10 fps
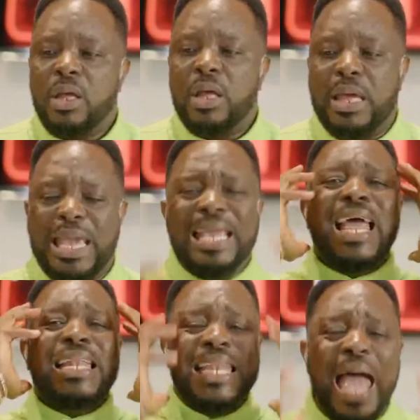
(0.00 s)
In
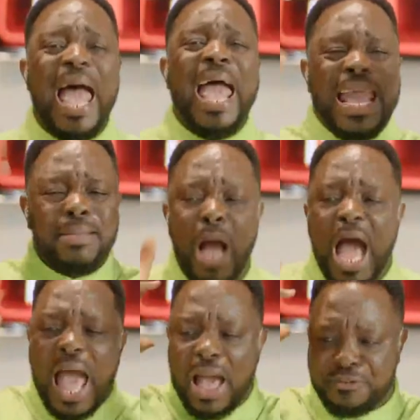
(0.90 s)
the name
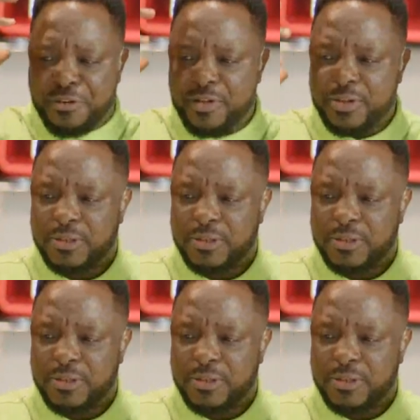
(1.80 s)
of